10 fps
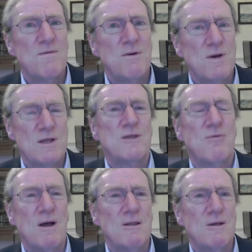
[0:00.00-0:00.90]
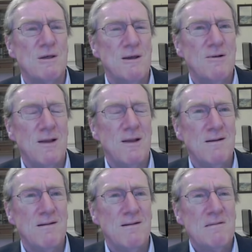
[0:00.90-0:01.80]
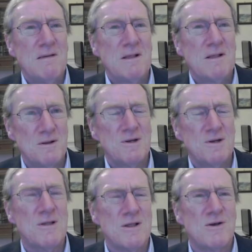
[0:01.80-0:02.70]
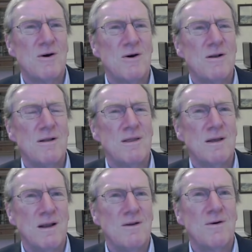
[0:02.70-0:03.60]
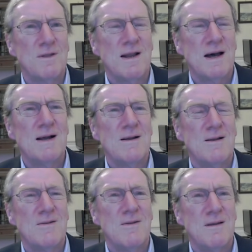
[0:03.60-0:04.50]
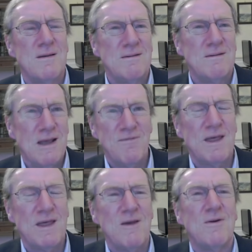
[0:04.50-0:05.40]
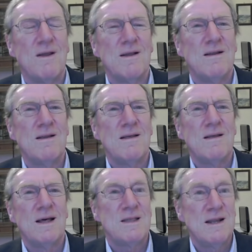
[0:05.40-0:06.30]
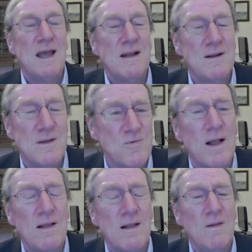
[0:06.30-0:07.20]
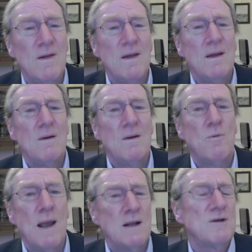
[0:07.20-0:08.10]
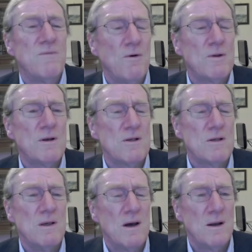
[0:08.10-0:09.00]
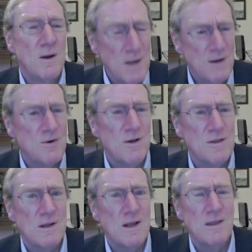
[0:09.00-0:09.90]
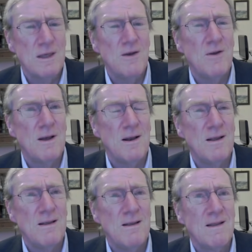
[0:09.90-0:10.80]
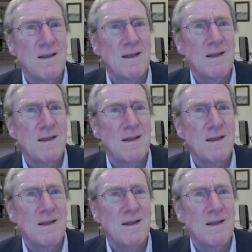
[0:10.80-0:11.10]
So if there is a threat to the Union, it's not just in Scotland and in Northern Ireland leaving the Union, it's in England as well, where English voters are not interested in the Union